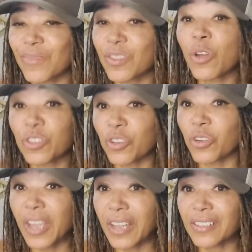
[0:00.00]
Those are
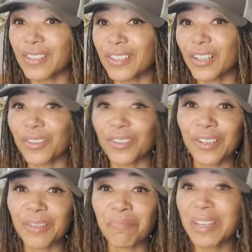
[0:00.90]
guesses, clearly,
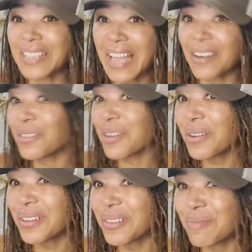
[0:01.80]
because I don't know
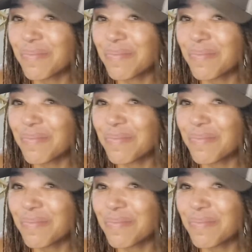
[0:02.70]
you.